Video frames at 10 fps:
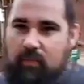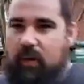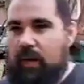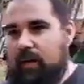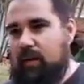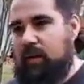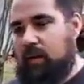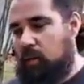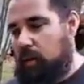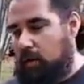Right.
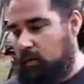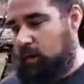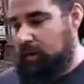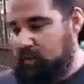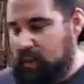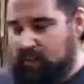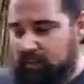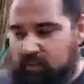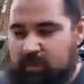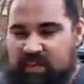Well, chicken's
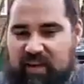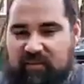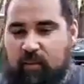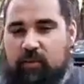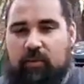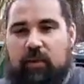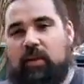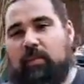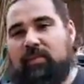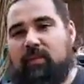a little bit different. We'll do
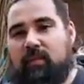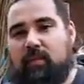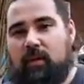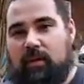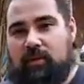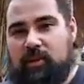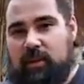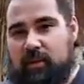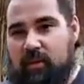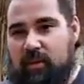another episode of cooking
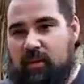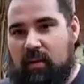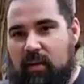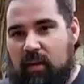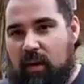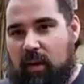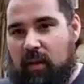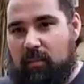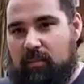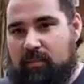chicken.
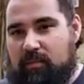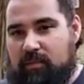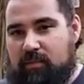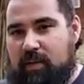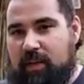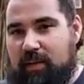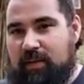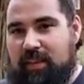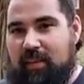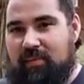Chicken
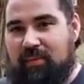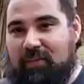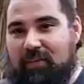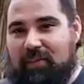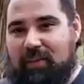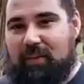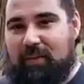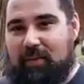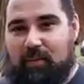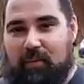is absolutely
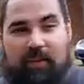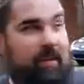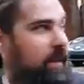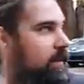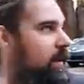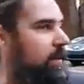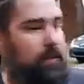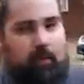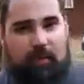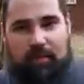one thing that
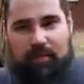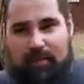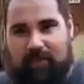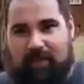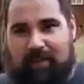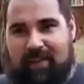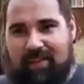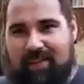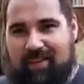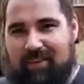you
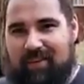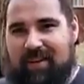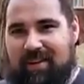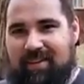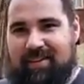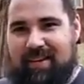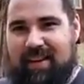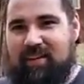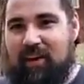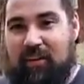would kind of
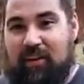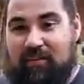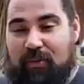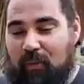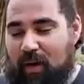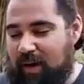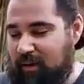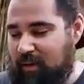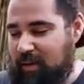leave on there for a while.